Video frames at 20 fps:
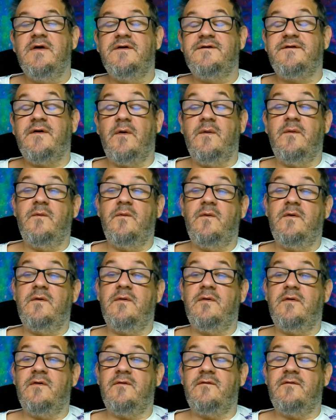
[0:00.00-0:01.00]
So,
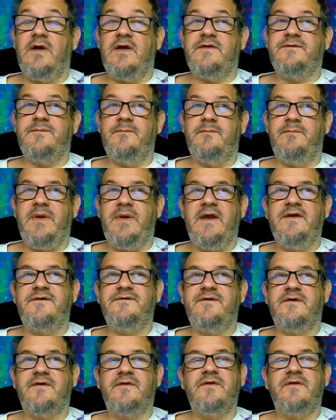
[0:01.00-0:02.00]
it's
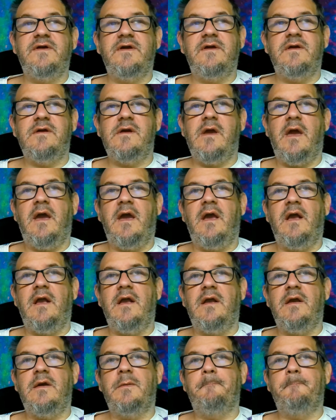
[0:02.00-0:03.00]

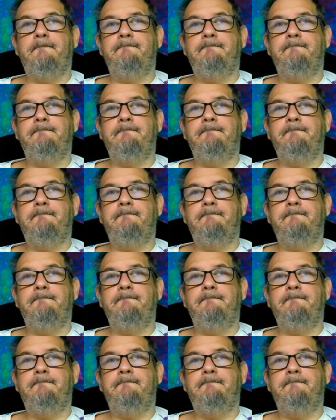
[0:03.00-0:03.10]
basically